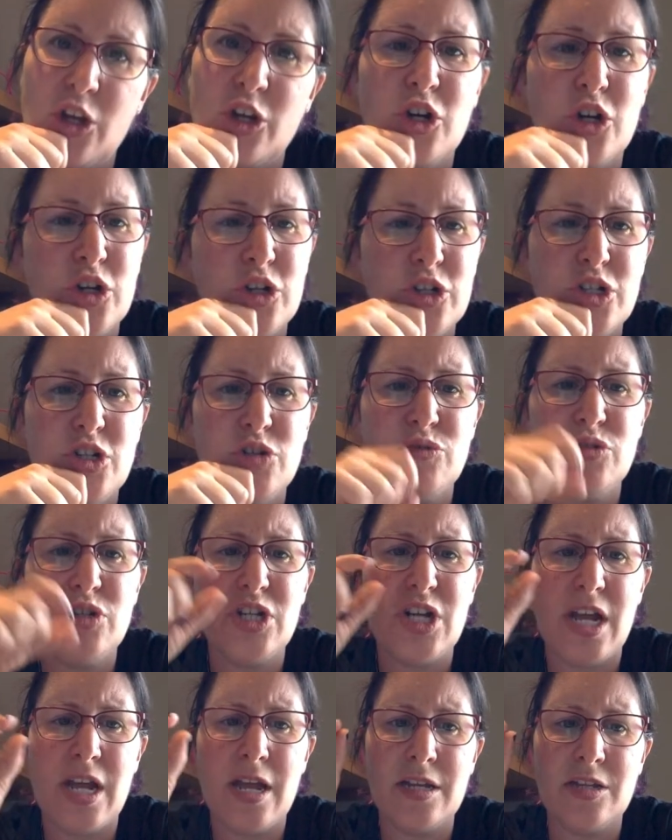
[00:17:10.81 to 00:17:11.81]
could you
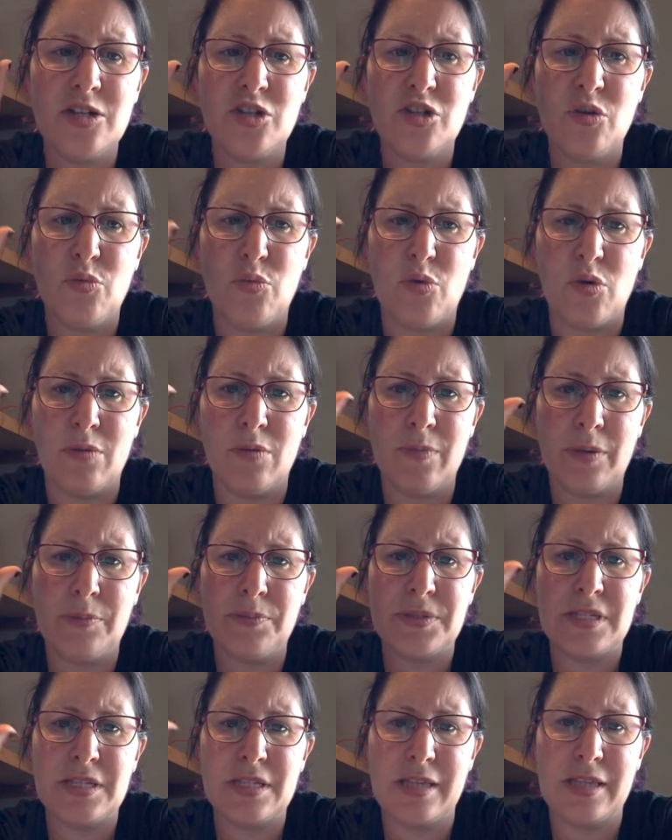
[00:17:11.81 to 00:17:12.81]
change the
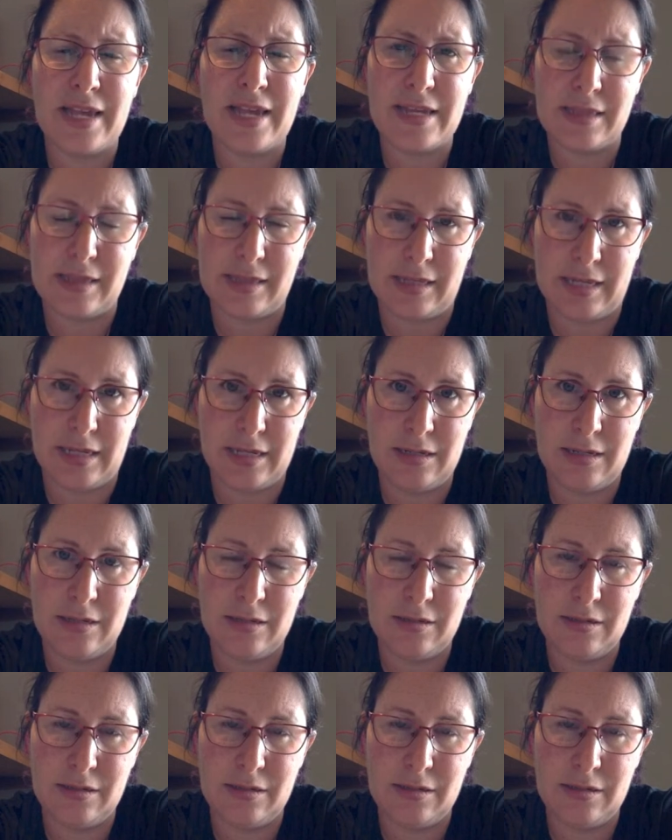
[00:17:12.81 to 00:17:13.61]
warm-up slightly